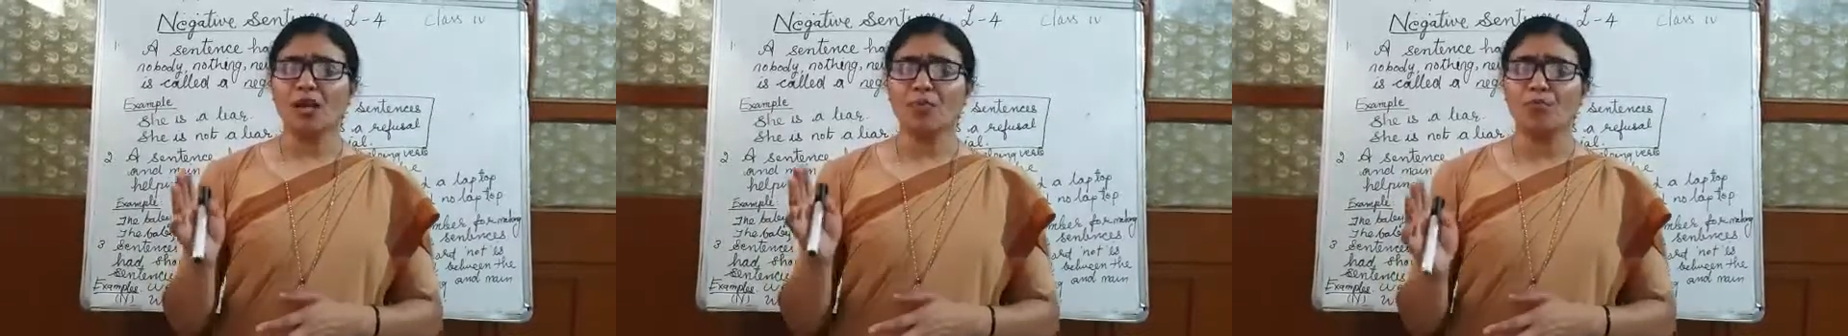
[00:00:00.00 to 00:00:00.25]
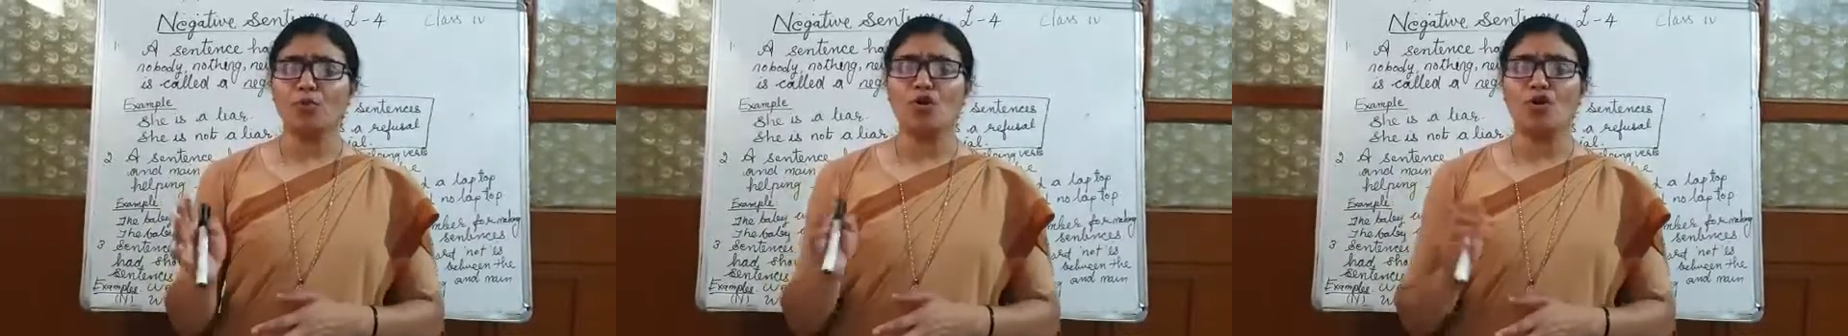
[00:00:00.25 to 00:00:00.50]

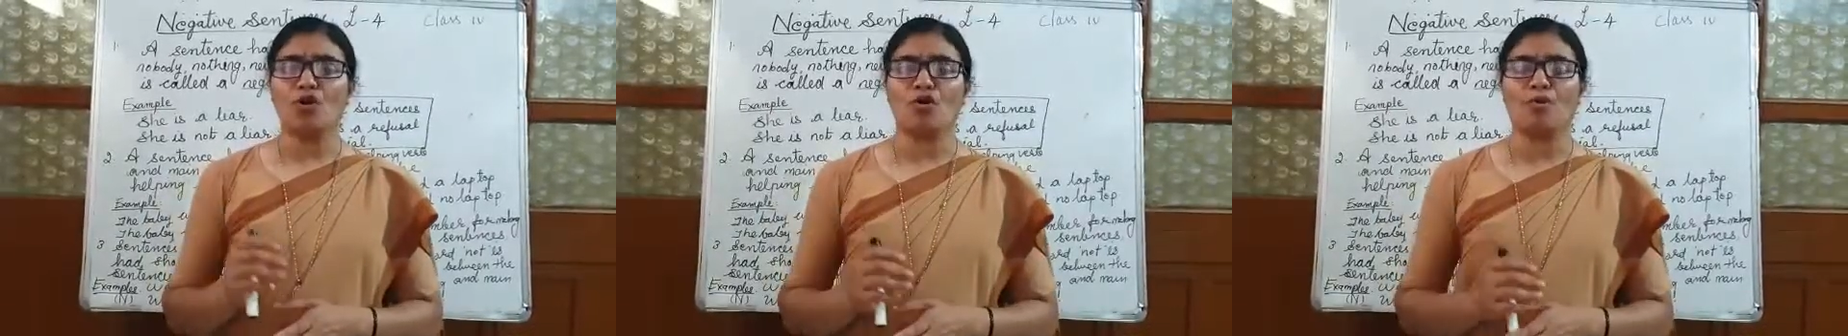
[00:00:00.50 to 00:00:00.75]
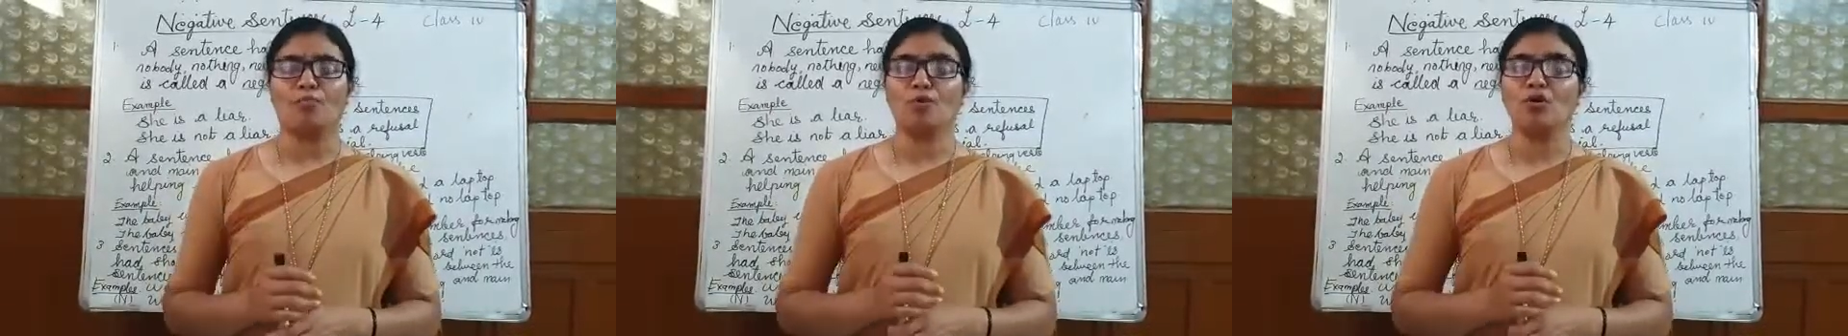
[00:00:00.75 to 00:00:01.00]

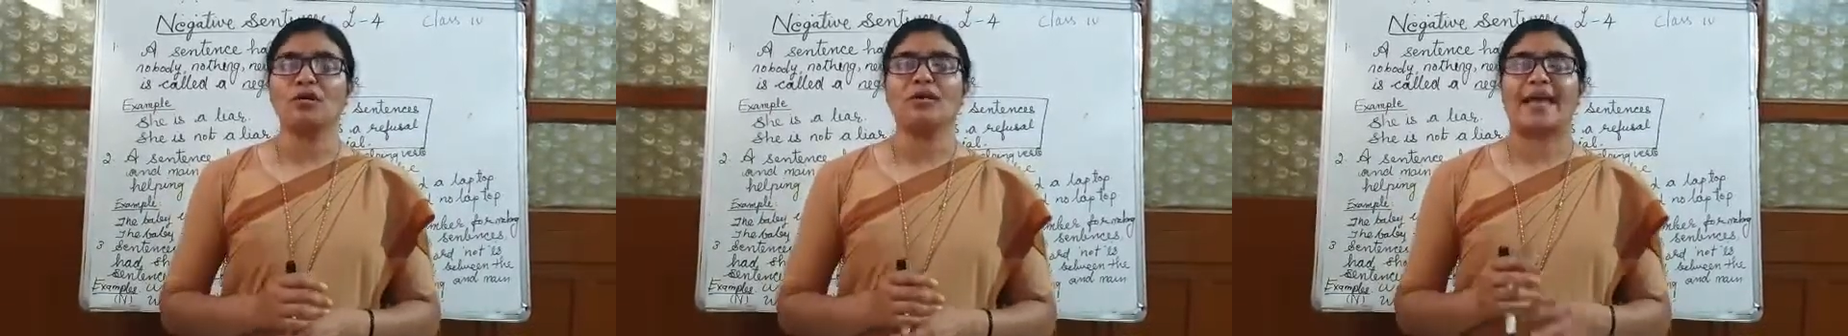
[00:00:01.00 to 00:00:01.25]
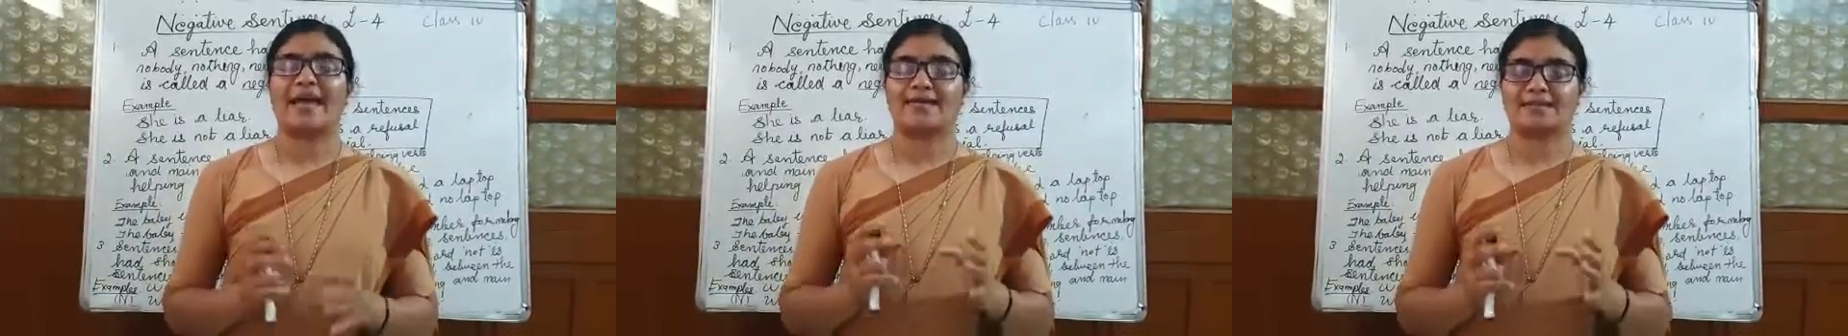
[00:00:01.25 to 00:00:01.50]
book
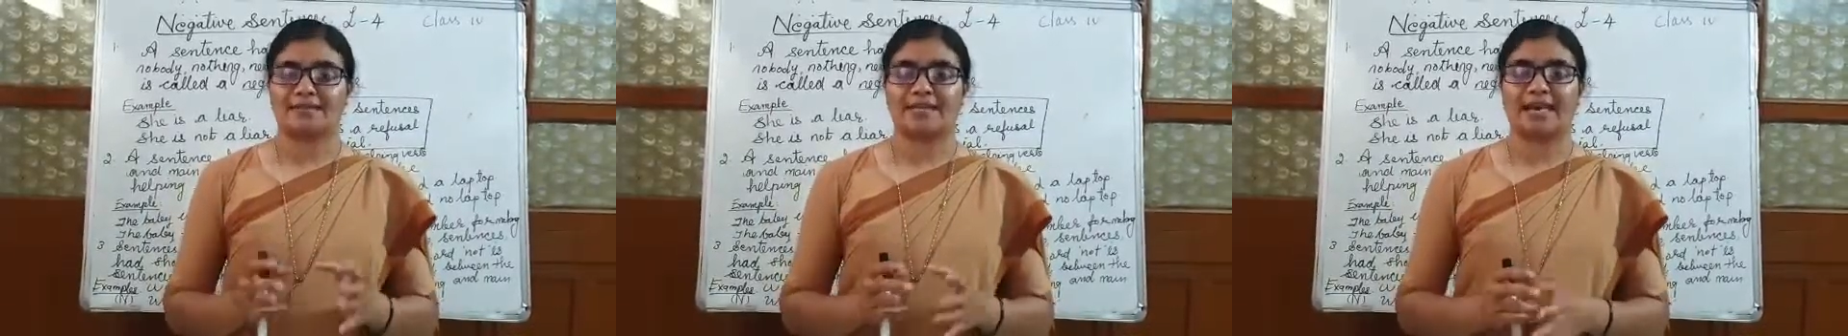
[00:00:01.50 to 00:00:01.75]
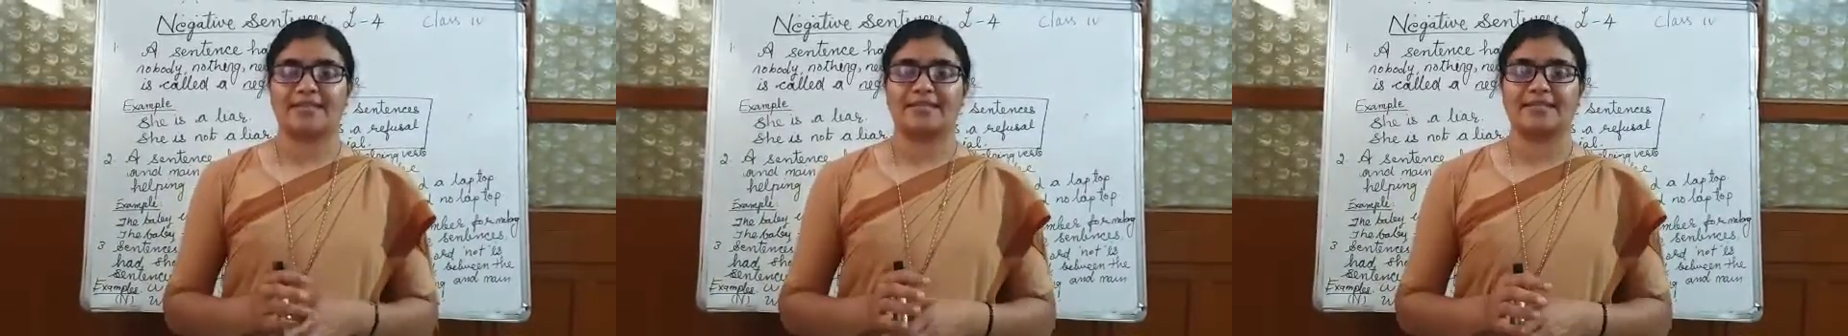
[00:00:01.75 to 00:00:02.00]

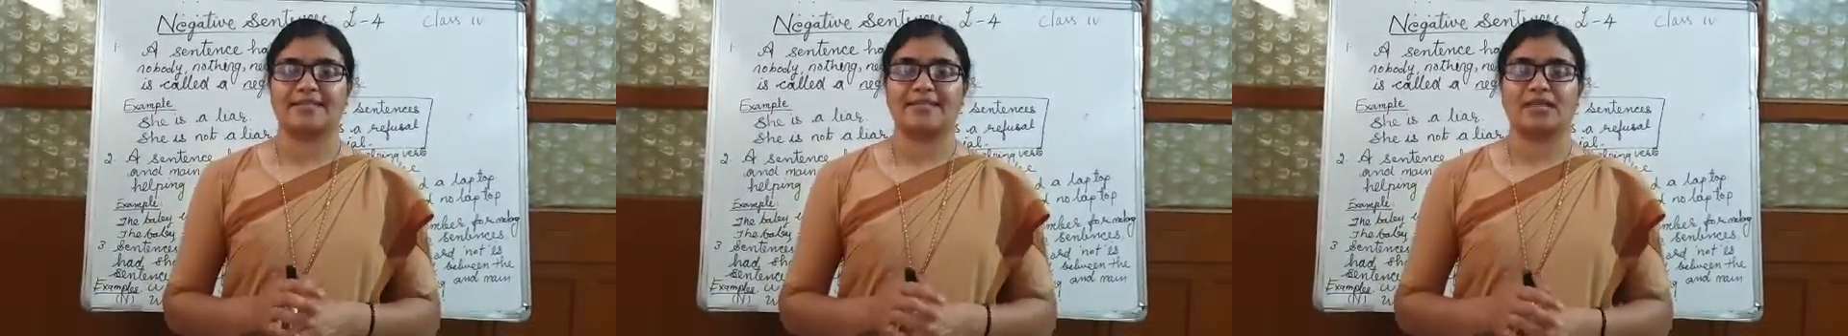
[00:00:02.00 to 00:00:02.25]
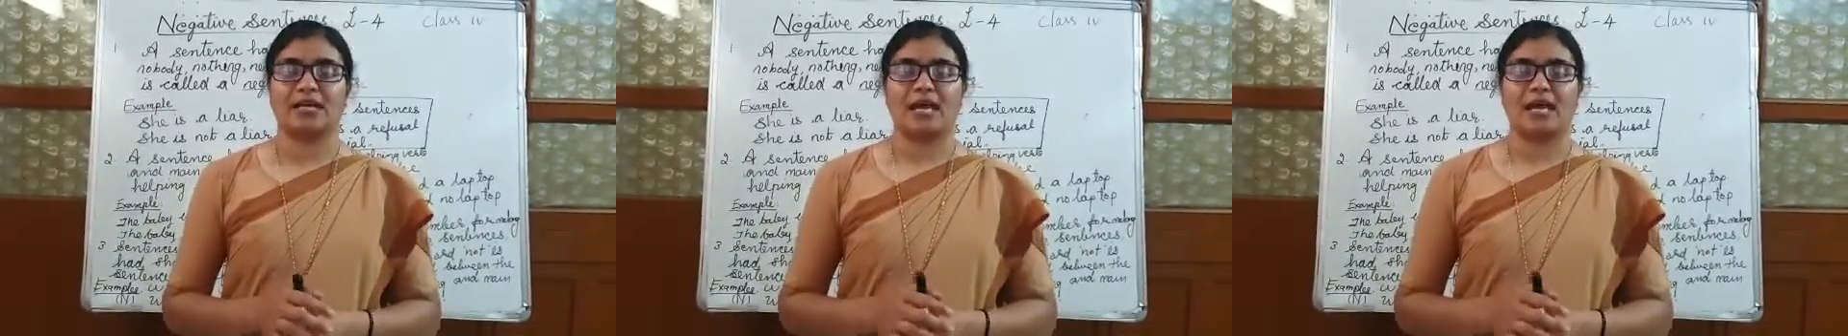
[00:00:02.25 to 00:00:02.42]
exercises.